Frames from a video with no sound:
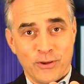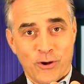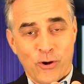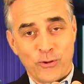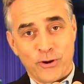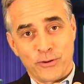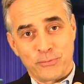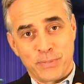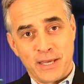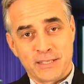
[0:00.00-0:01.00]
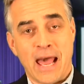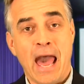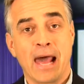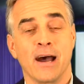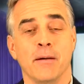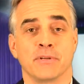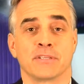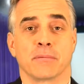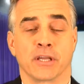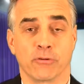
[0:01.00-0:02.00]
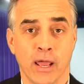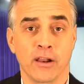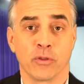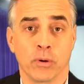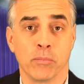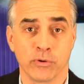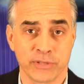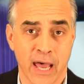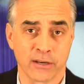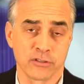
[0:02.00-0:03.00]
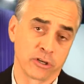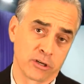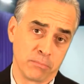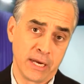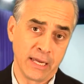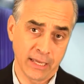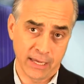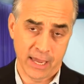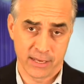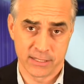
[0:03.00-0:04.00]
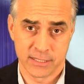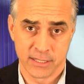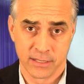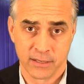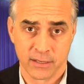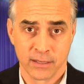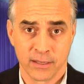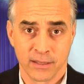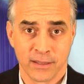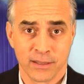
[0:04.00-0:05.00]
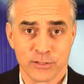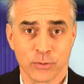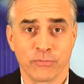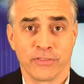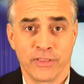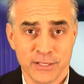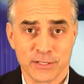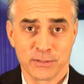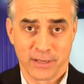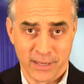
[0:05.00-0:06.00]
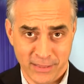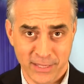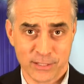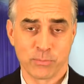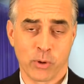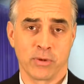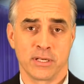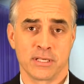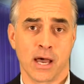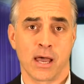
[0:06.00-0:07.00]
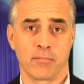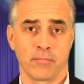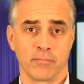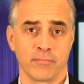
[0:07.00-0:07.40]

all your other Ps add up to something greater than what most actors you're competing against. So for this, at this moment in time,